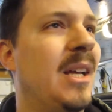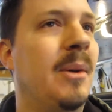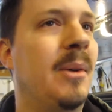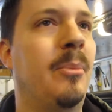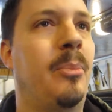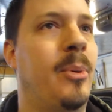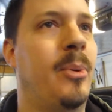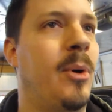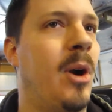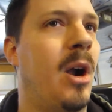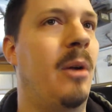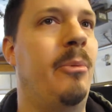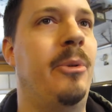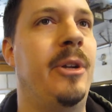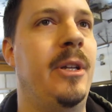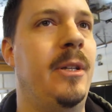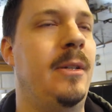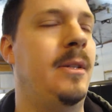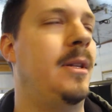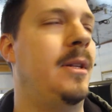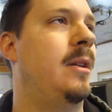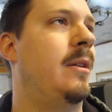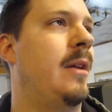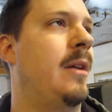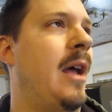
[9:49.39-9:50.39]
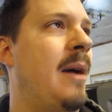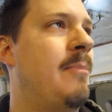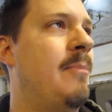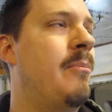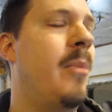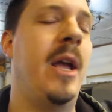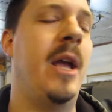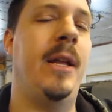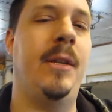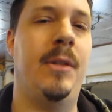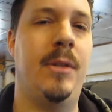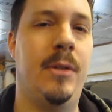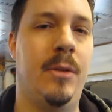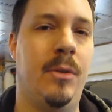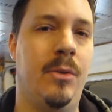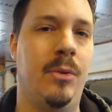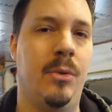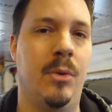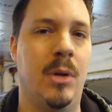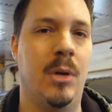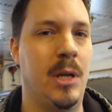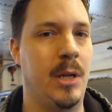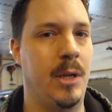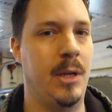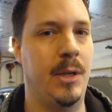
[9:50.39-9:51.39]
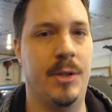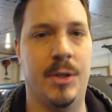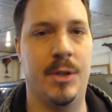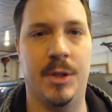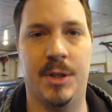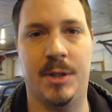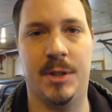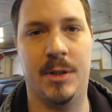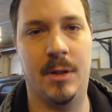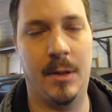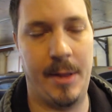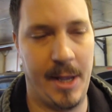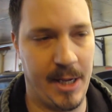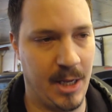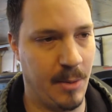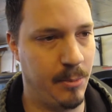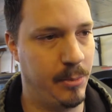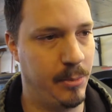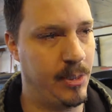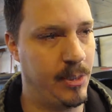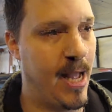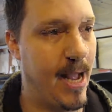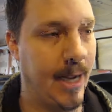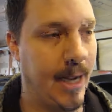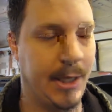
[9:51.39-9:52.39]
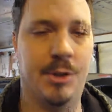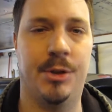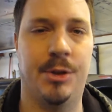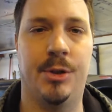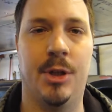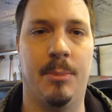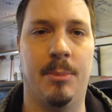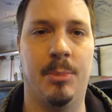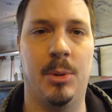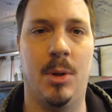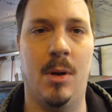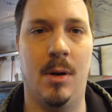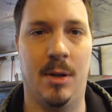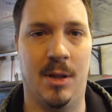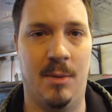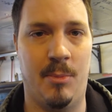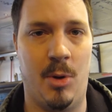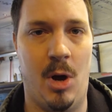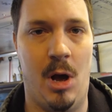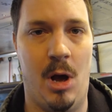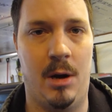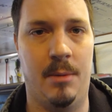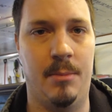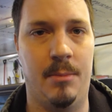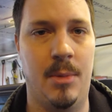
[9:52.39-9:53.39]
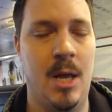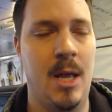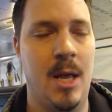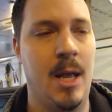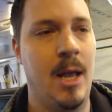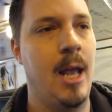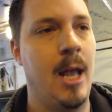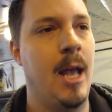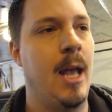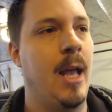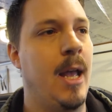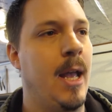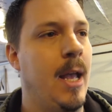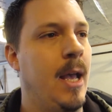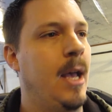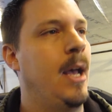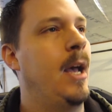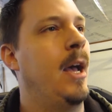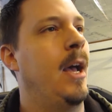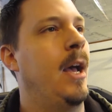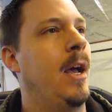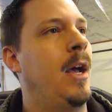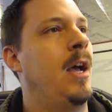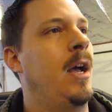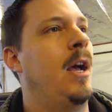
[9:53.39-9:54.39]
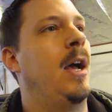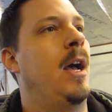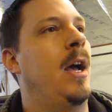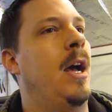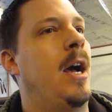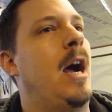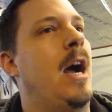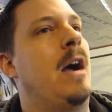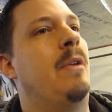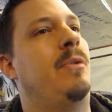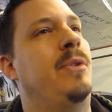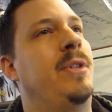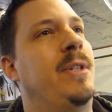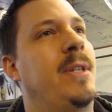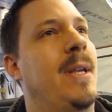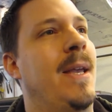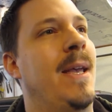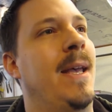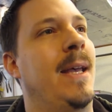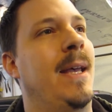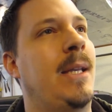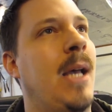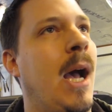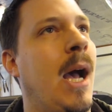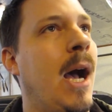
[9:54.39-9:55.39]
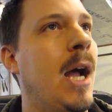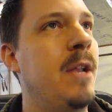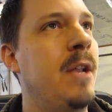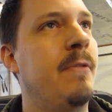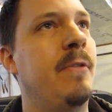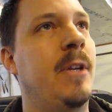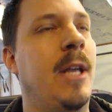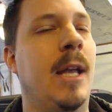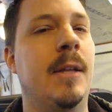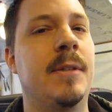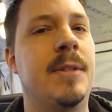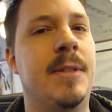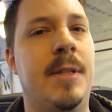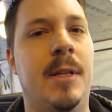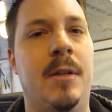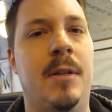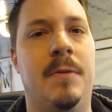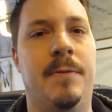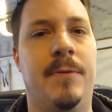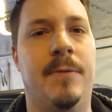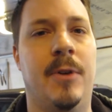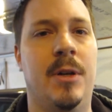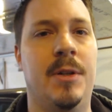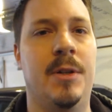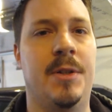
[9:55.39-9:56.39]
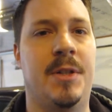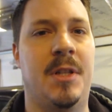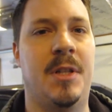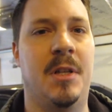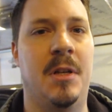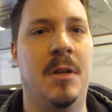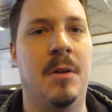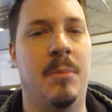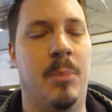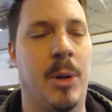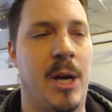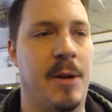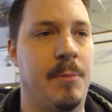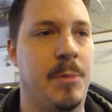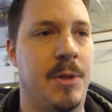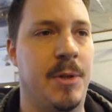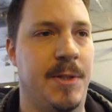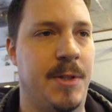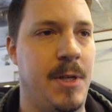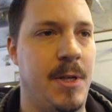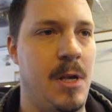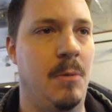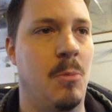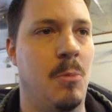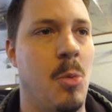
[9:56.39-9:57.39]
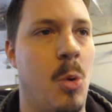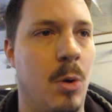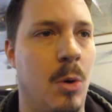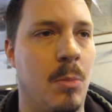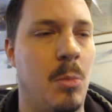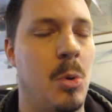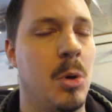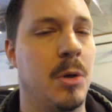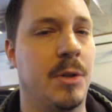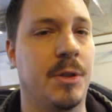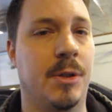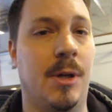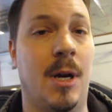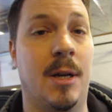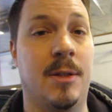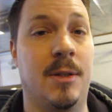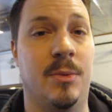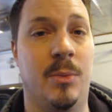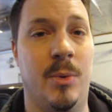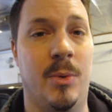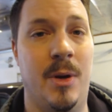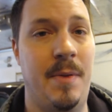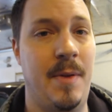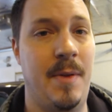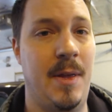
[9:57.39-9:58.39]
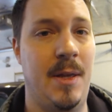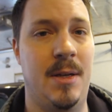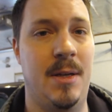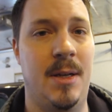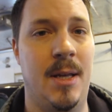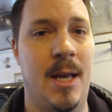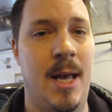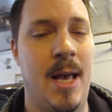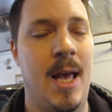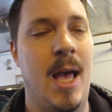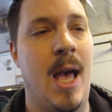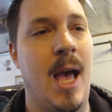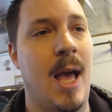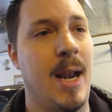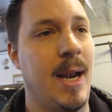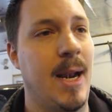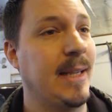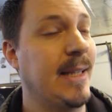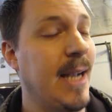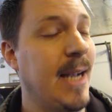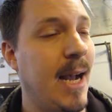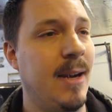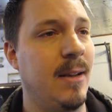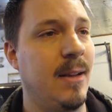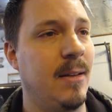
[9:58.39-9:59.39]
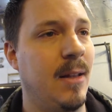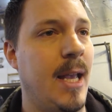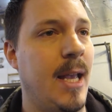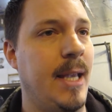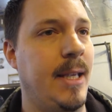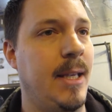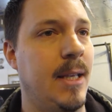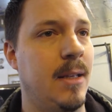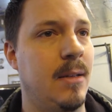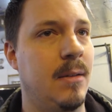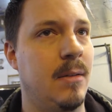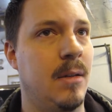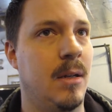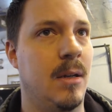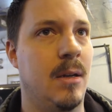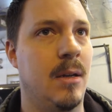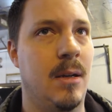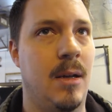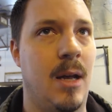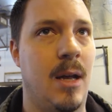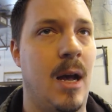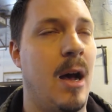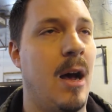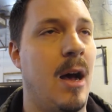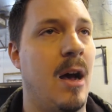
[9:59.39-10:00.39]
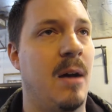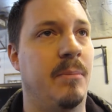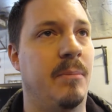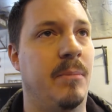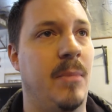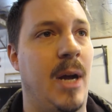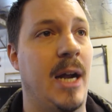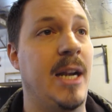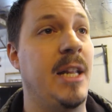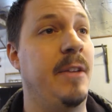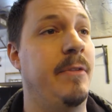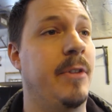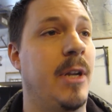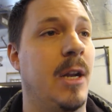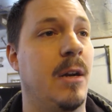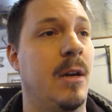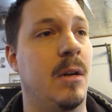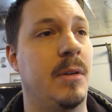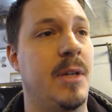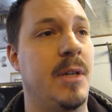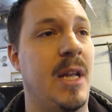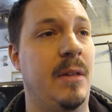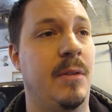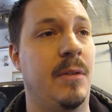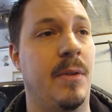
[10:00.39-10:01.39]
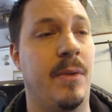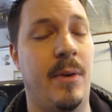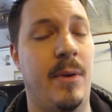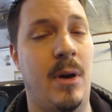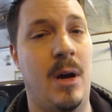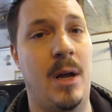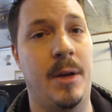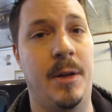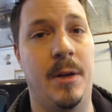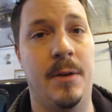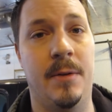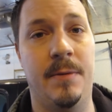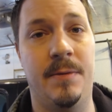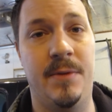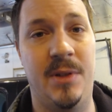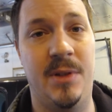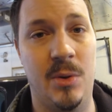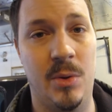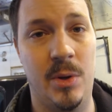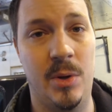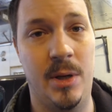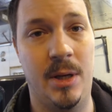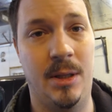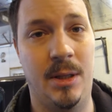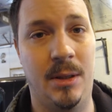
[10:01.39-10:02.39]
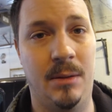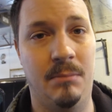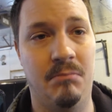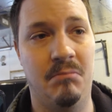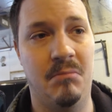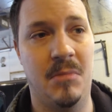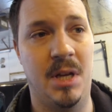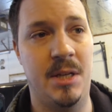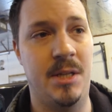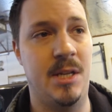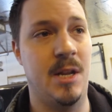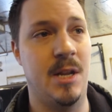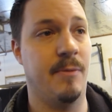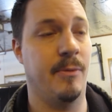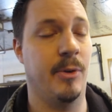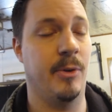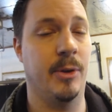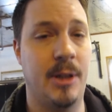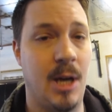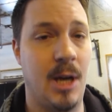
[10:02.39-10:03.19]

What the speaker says: Probably I might do just like a black strip along the bottom. I was kind of against it at first, but I've been seeing more and more trucks with it, and I kind of like it. I'd even entertain the thought of doing a different